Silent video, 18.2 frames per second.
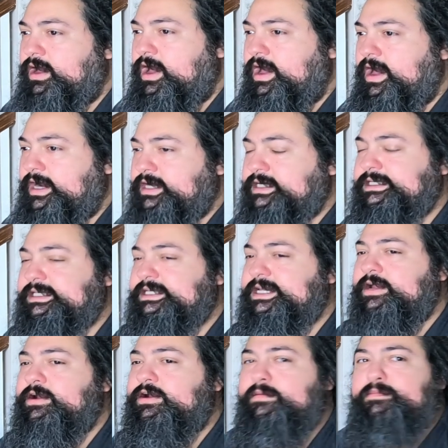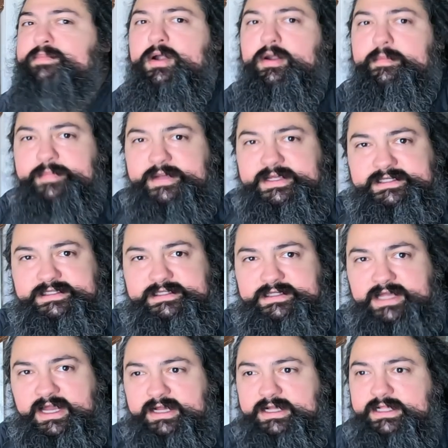a clearer
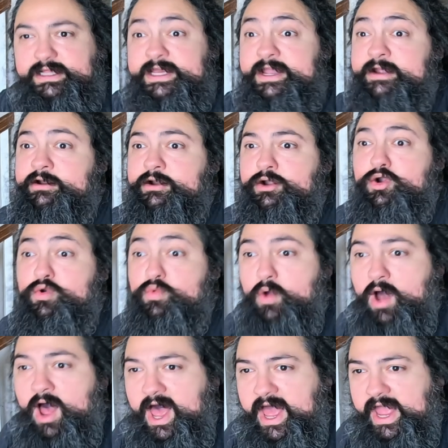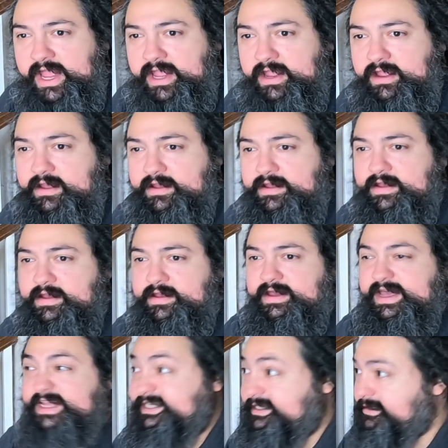purpose, a clearer why.
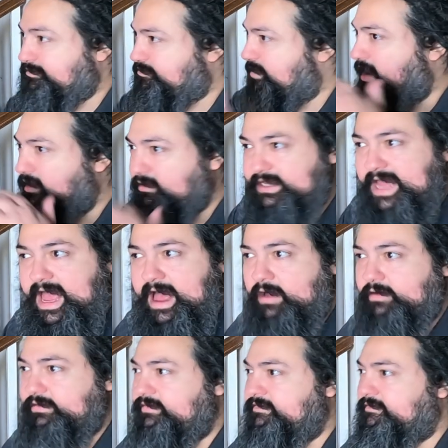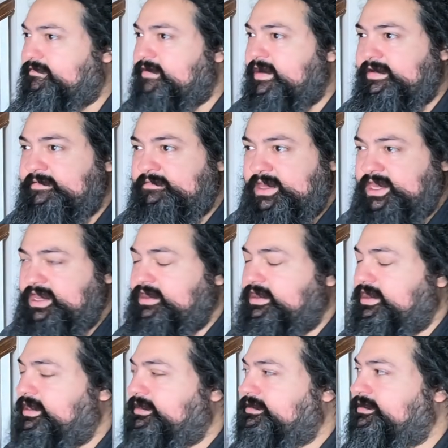It's spelled out in front of
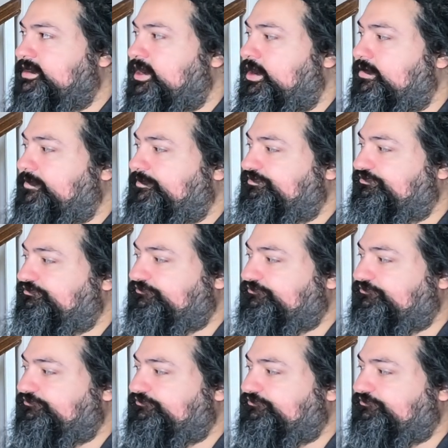me. And so,